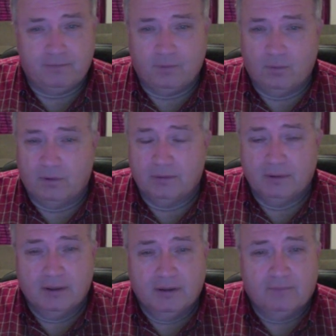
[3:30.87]

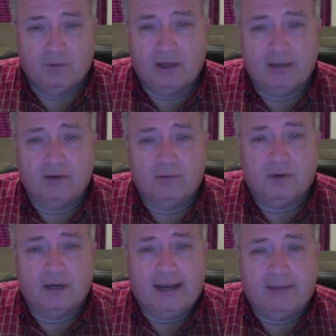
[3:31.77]
before I know
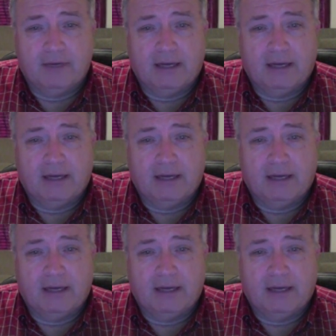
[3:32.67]
what happened,